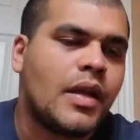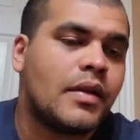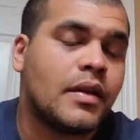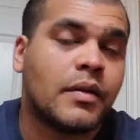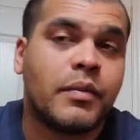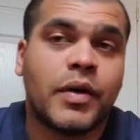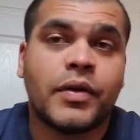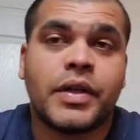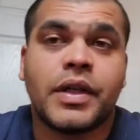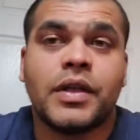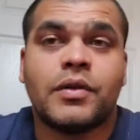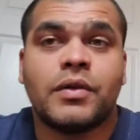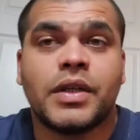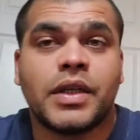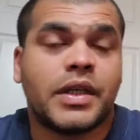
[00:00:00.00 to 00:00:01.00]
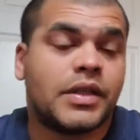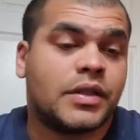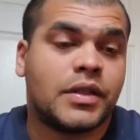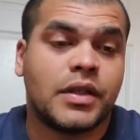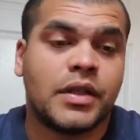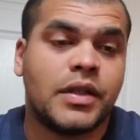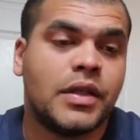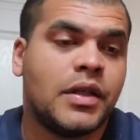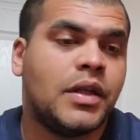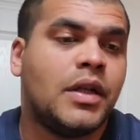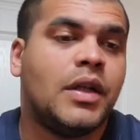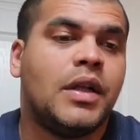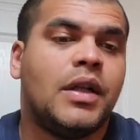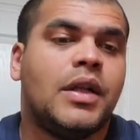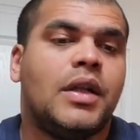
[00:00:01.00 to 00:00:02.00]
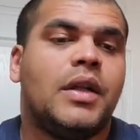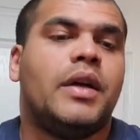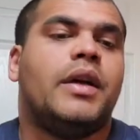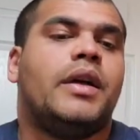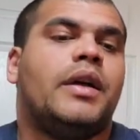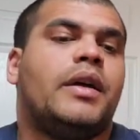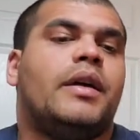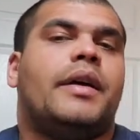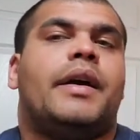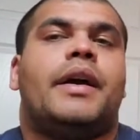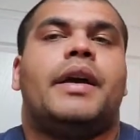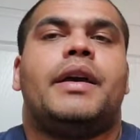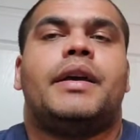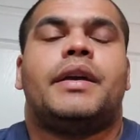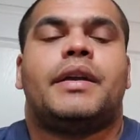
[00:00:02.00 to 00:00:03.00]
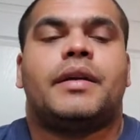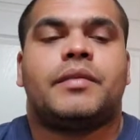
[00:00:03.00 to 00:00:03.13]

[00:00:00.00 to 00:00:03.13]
They're both equally as good. And